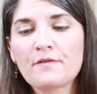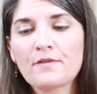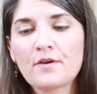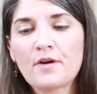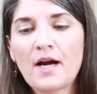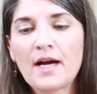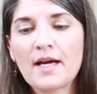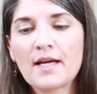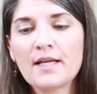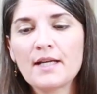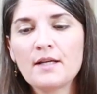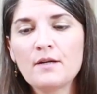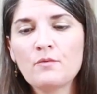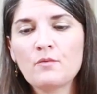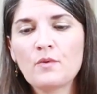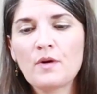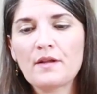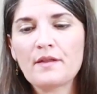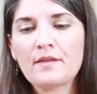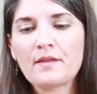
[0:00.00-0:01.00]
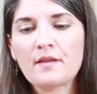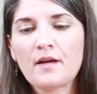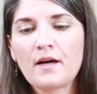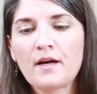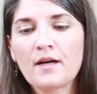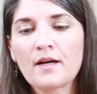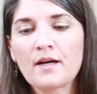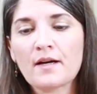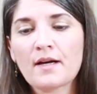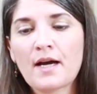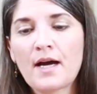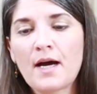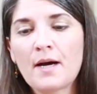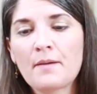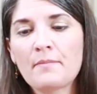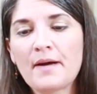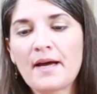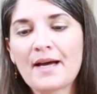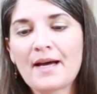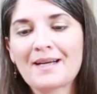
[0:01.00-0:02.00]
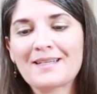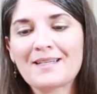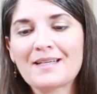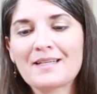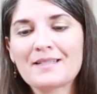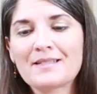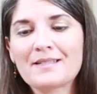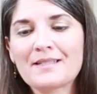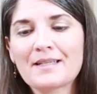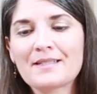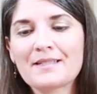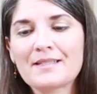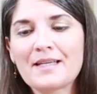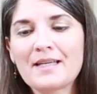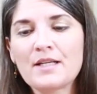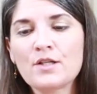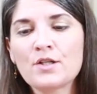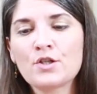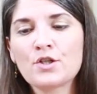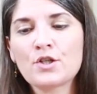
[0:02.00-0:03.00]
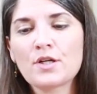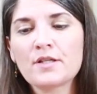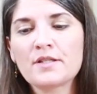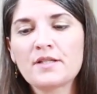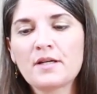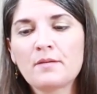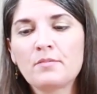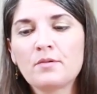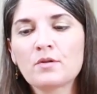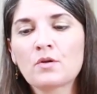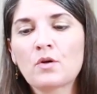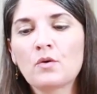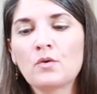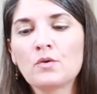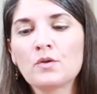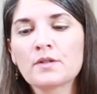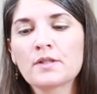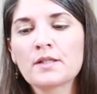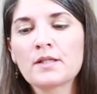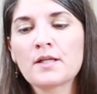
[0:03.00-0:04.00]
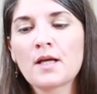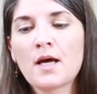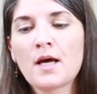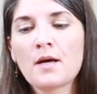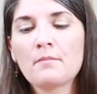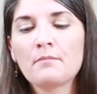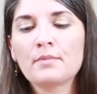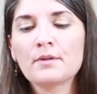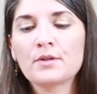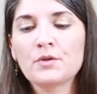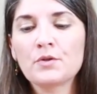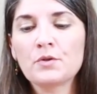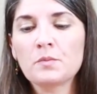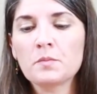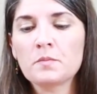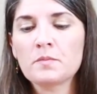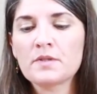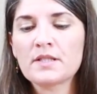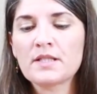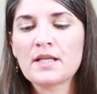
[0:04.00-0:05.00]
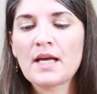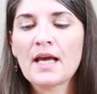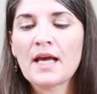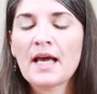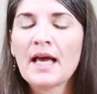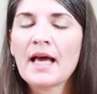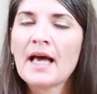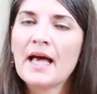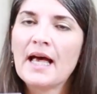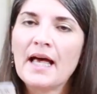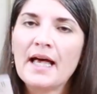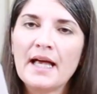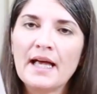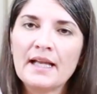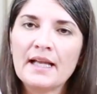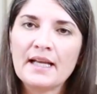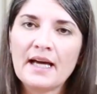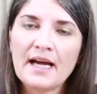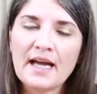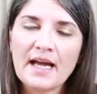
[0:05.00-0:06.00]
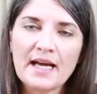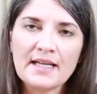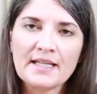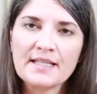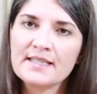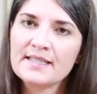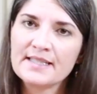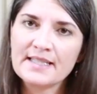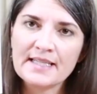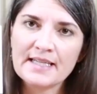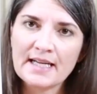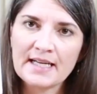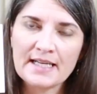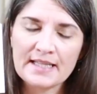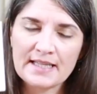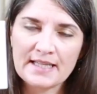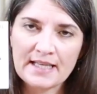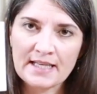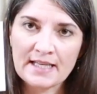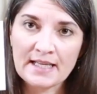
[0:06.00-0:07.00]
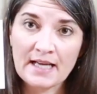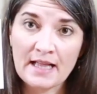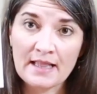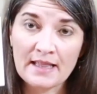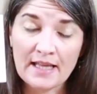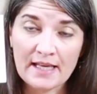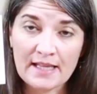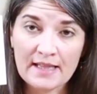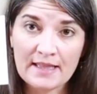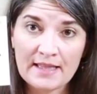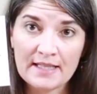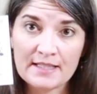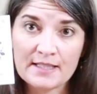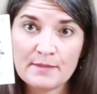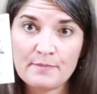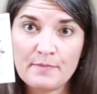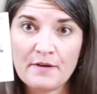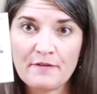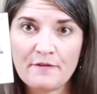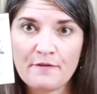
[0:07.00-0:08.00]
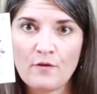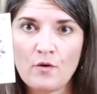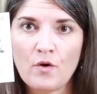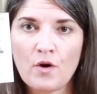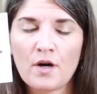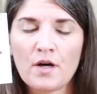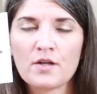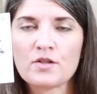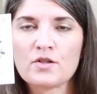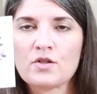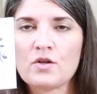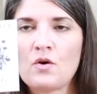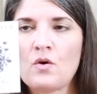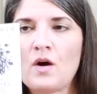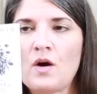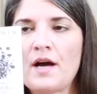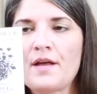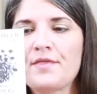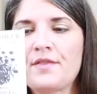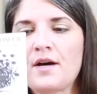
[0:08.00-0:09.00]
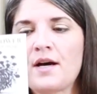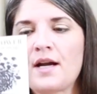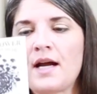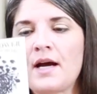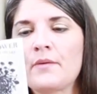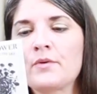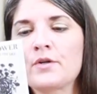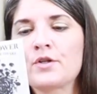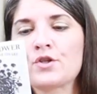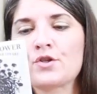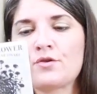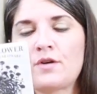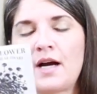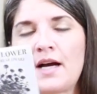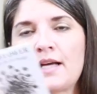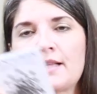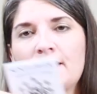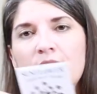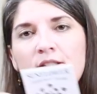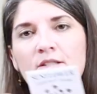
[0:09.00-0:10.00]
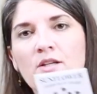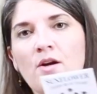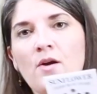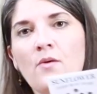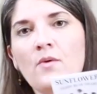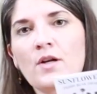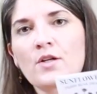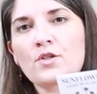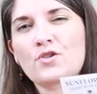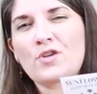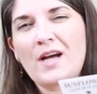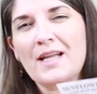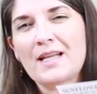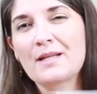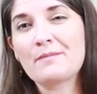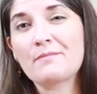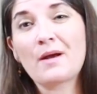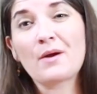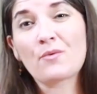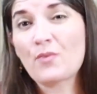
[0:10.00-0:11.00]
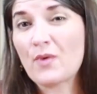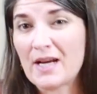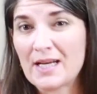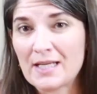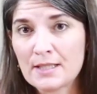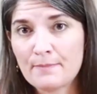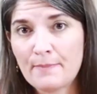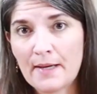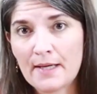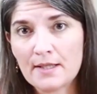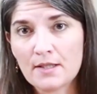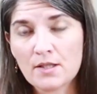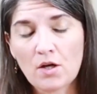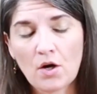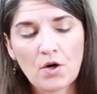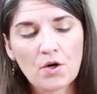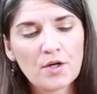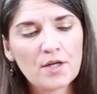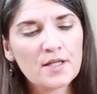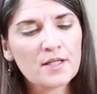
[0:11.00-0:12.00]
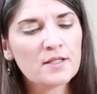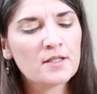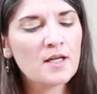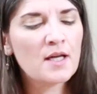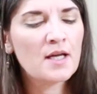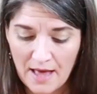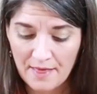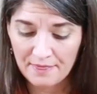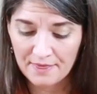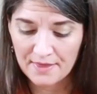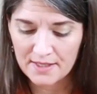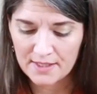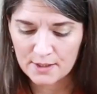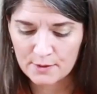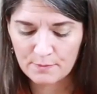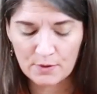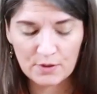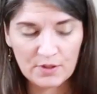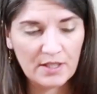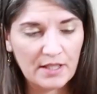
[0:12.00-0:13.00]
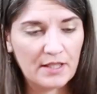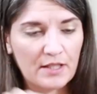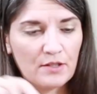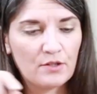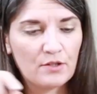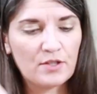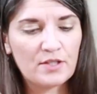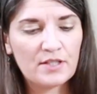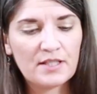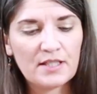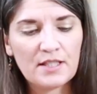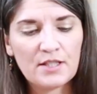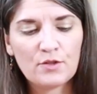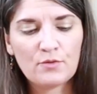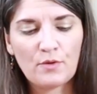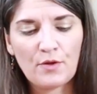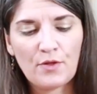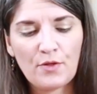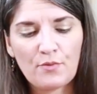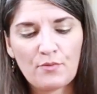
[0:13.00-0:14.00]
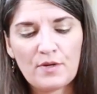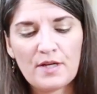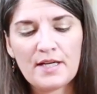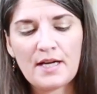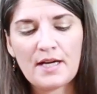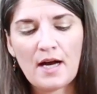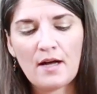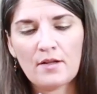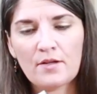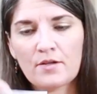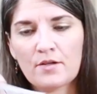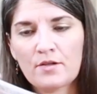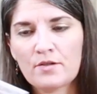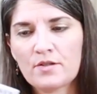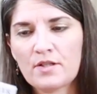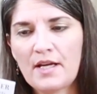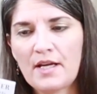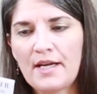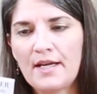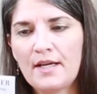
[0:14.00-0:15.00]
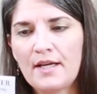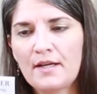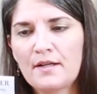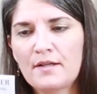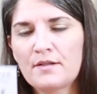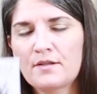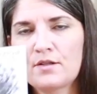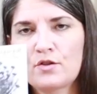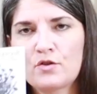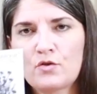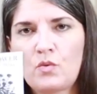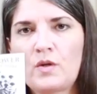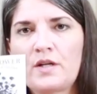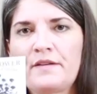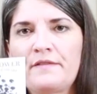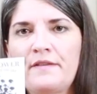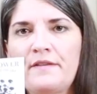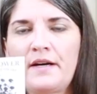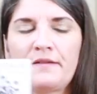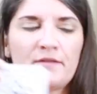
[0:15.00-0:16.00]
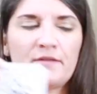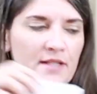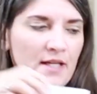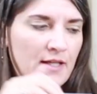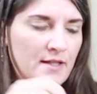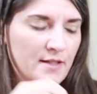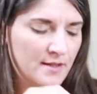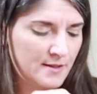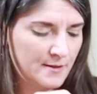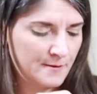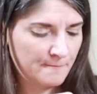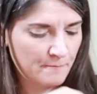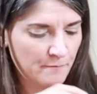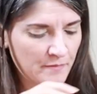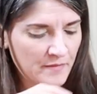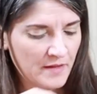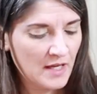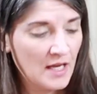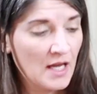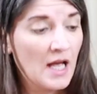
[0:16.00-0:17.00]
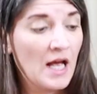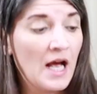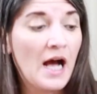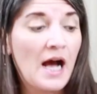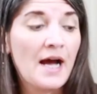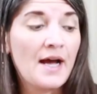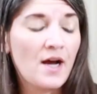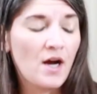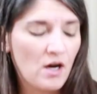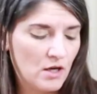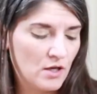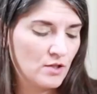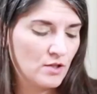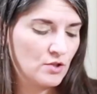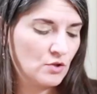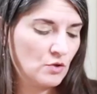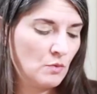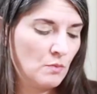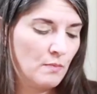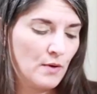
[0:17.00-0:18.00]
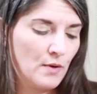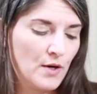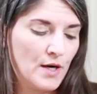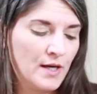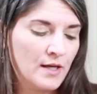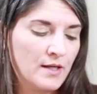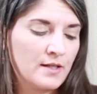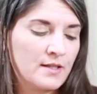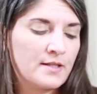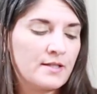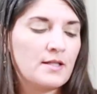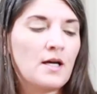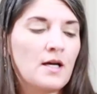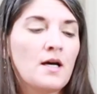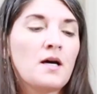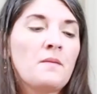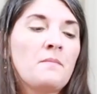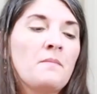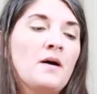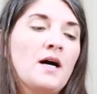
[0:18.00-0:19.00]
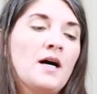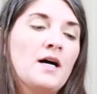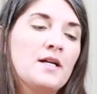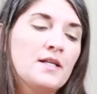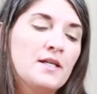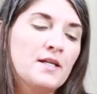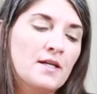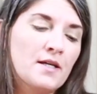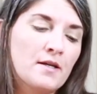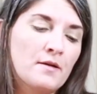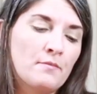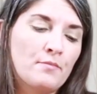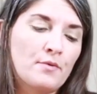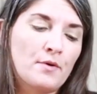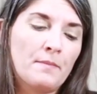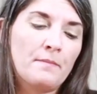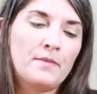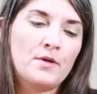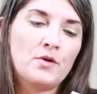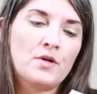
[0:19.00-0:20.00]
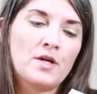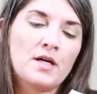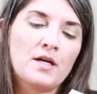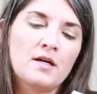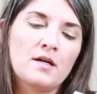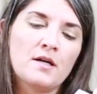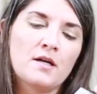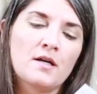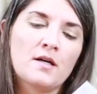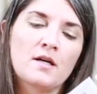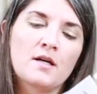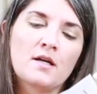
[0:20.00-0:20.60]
variety with compact 6-inch double golden blooms. And I hadn't seen anything like this before, so I thought I would try it this year. I want to try it in my raised bed garden. And these particular seeds were $3.25. I also bought some onion Bermuda